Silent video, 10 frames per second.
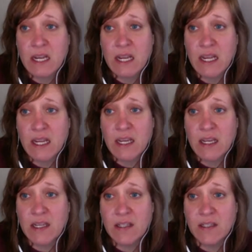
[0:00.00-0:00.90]

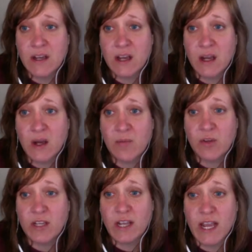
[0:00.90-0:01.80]
And you
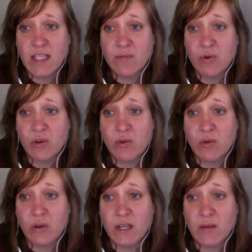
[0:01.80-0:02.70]
can export
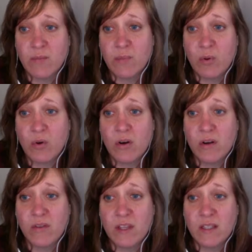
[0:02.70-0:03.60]
or import
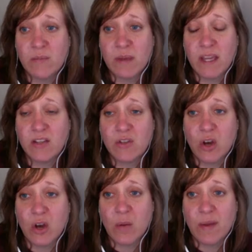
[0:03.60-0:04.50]
this page,
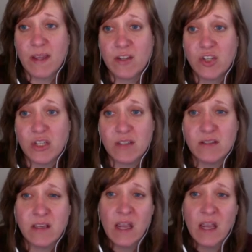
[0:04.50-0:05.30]
all pages.